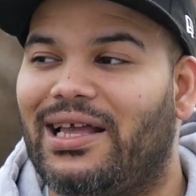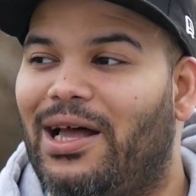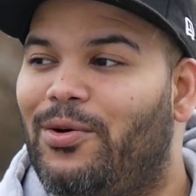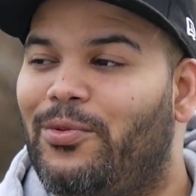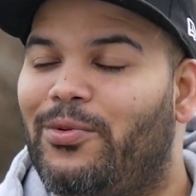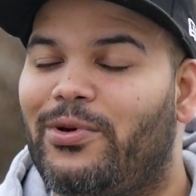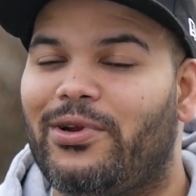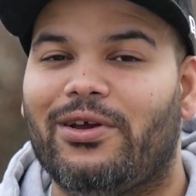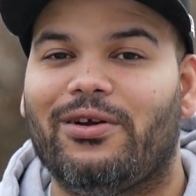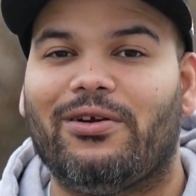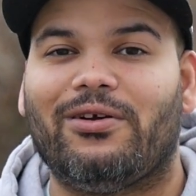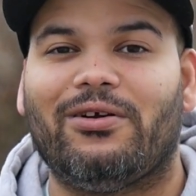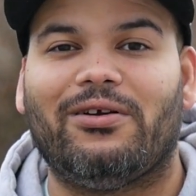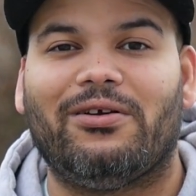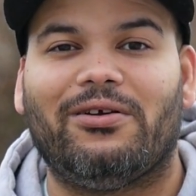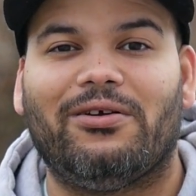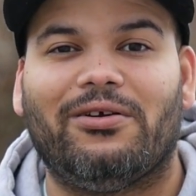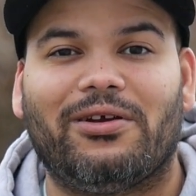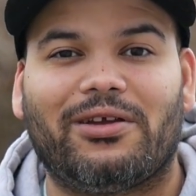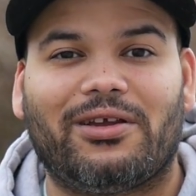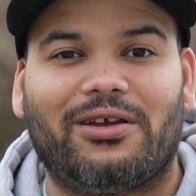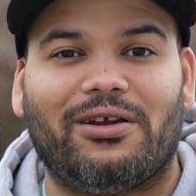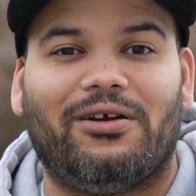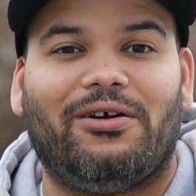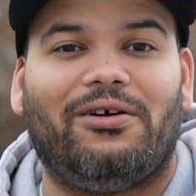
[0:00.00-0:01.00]
I want to
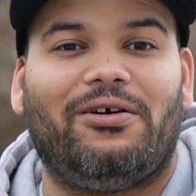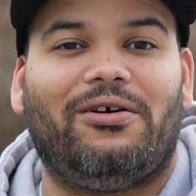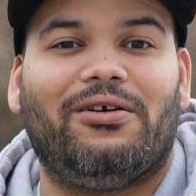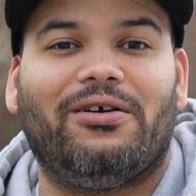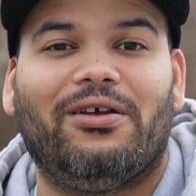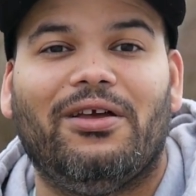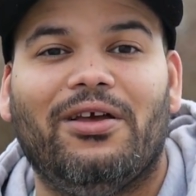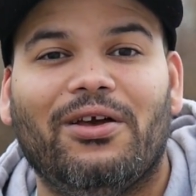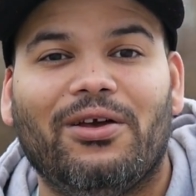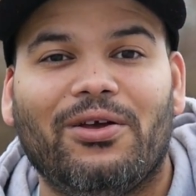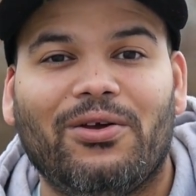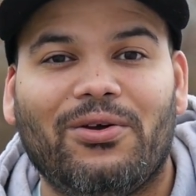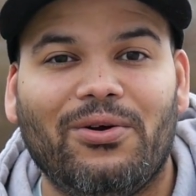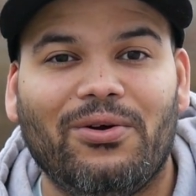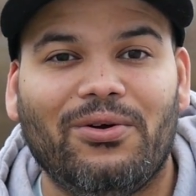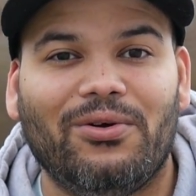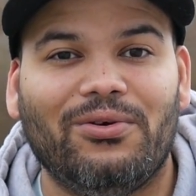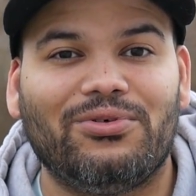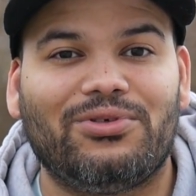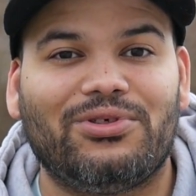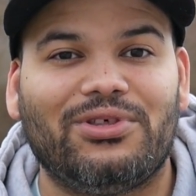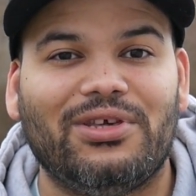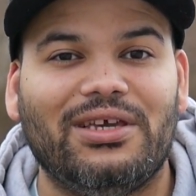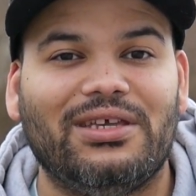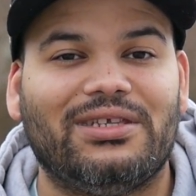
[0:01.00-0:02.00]
work on Google
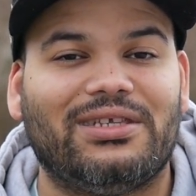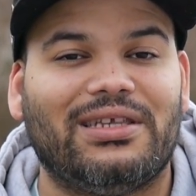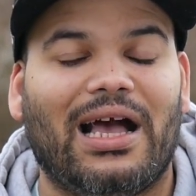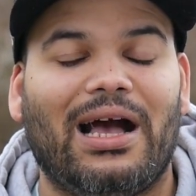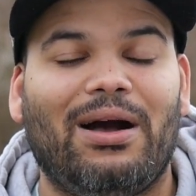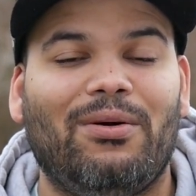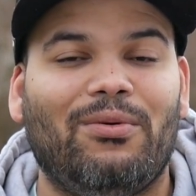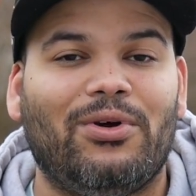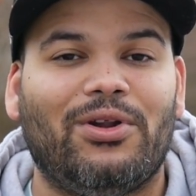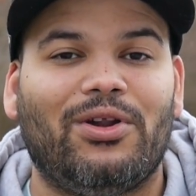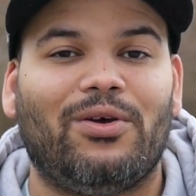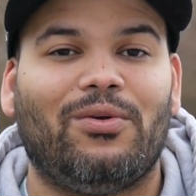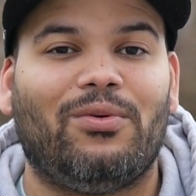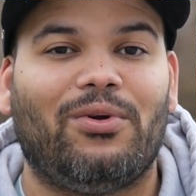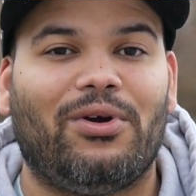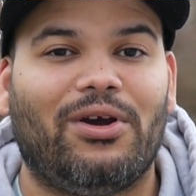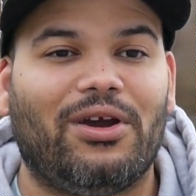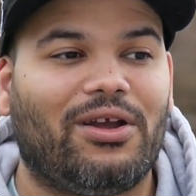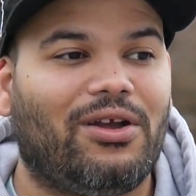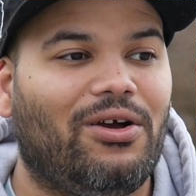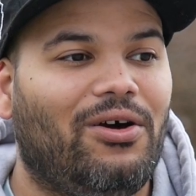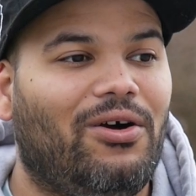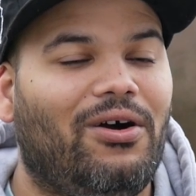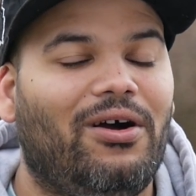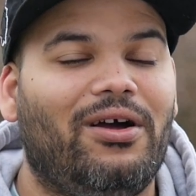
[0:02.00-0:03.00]
Sheets. I want to
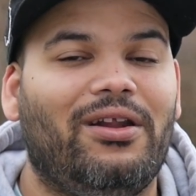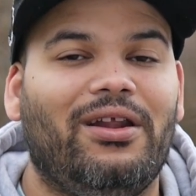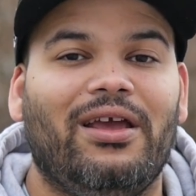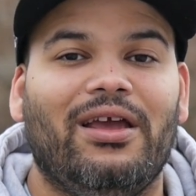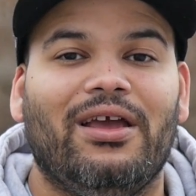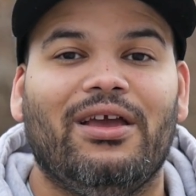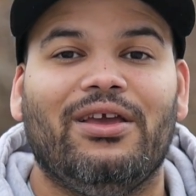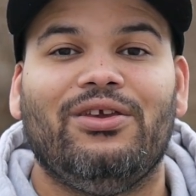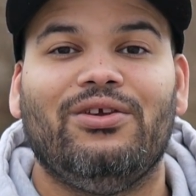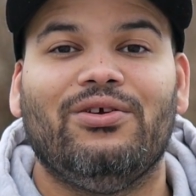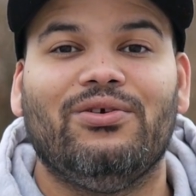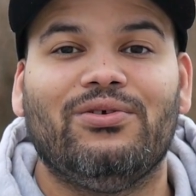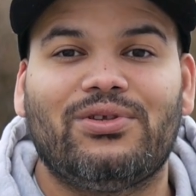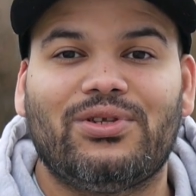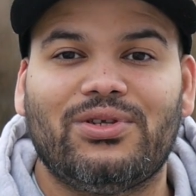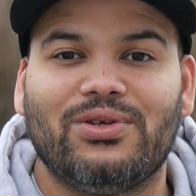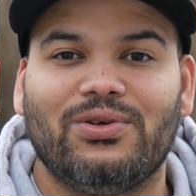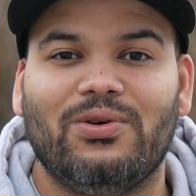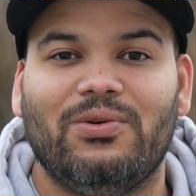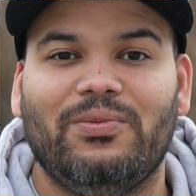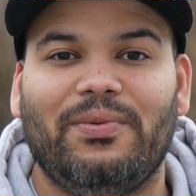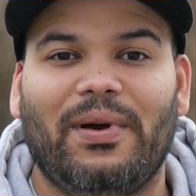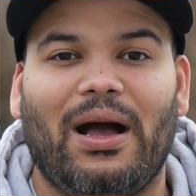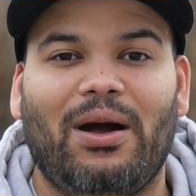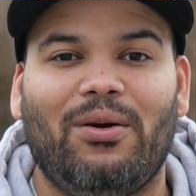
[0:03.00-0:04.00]
work on
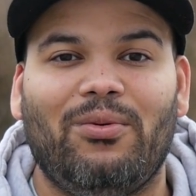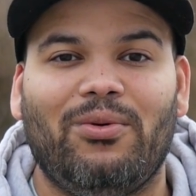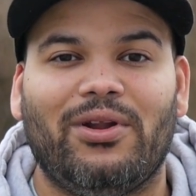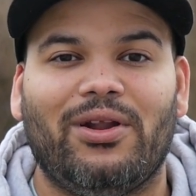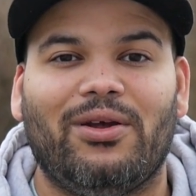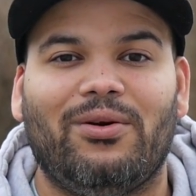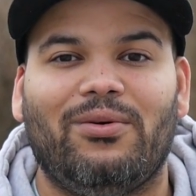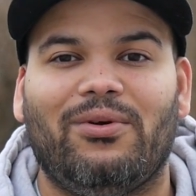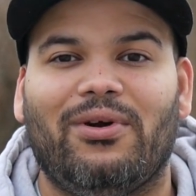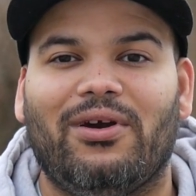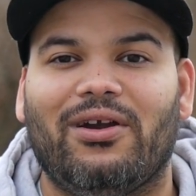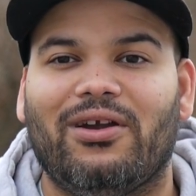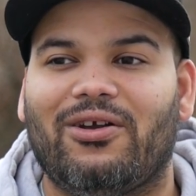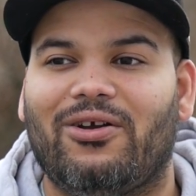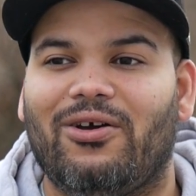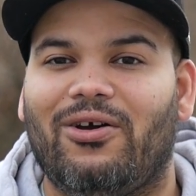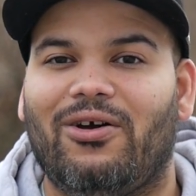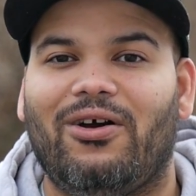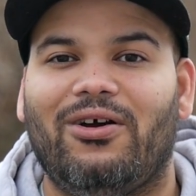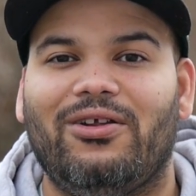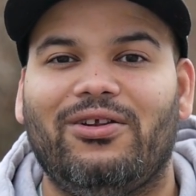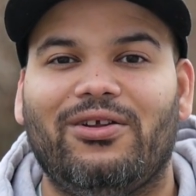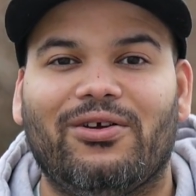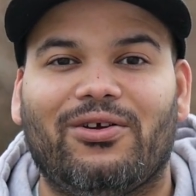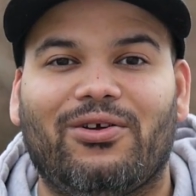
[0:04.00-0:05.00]
YouTube. I want to work
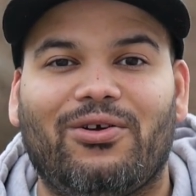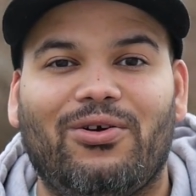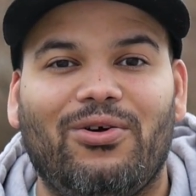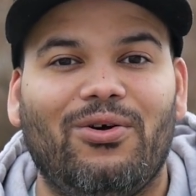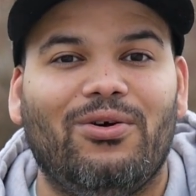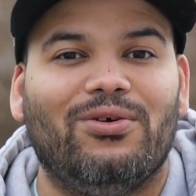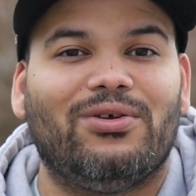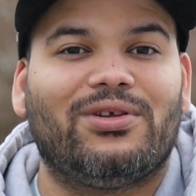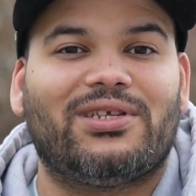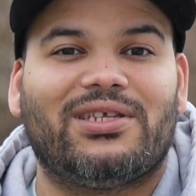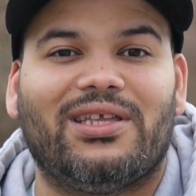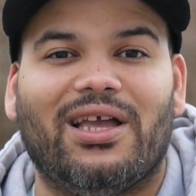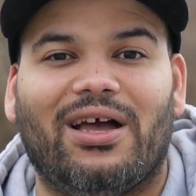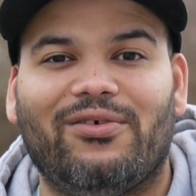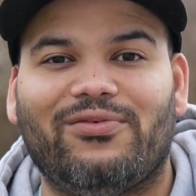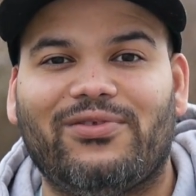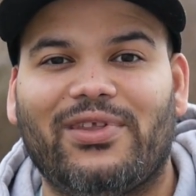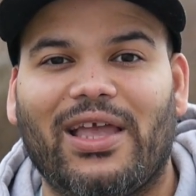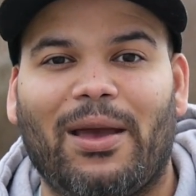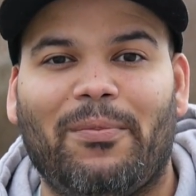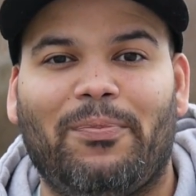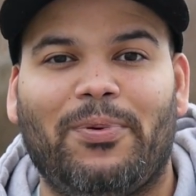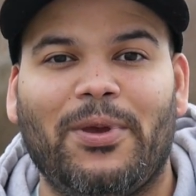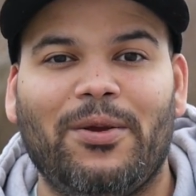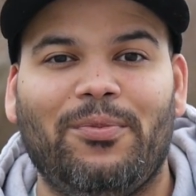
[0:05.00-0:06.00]
on the cool stuff
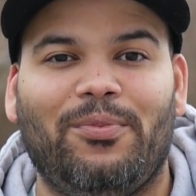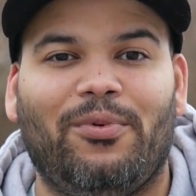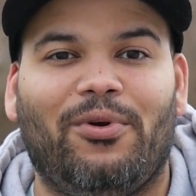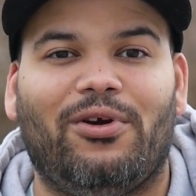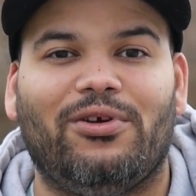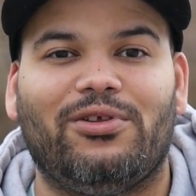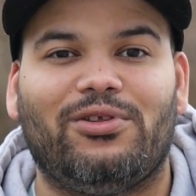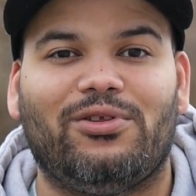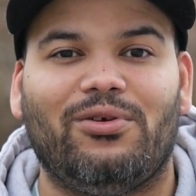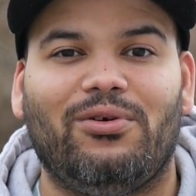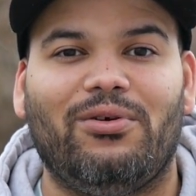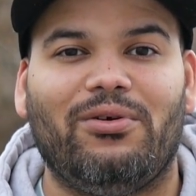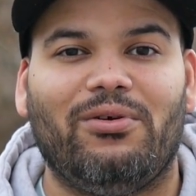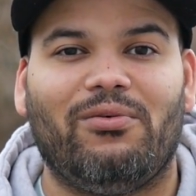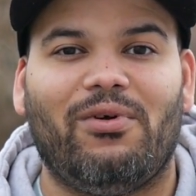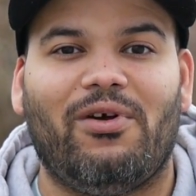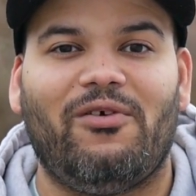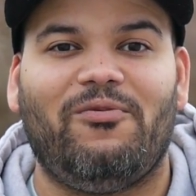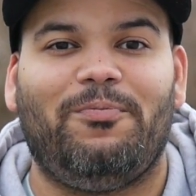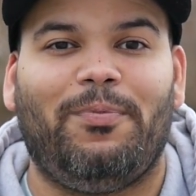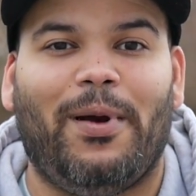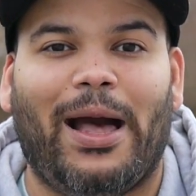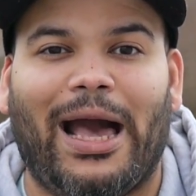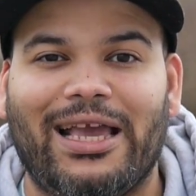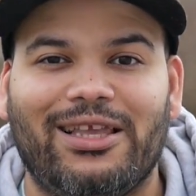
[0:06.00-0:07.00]
that people are doing
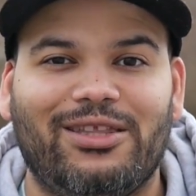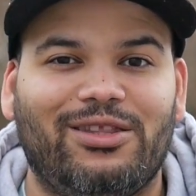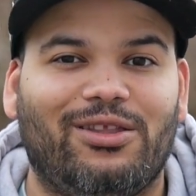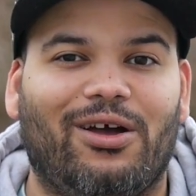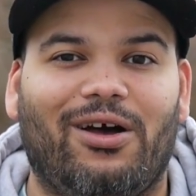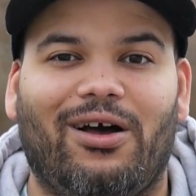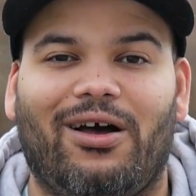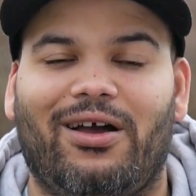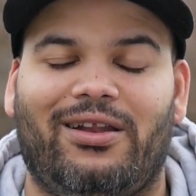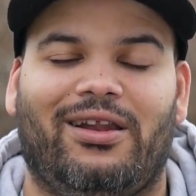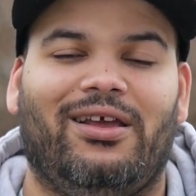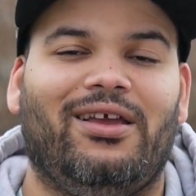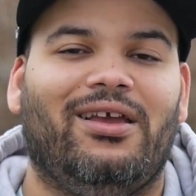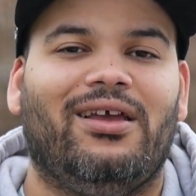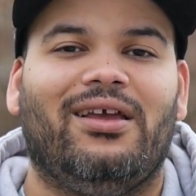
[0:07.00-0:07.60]
with Python.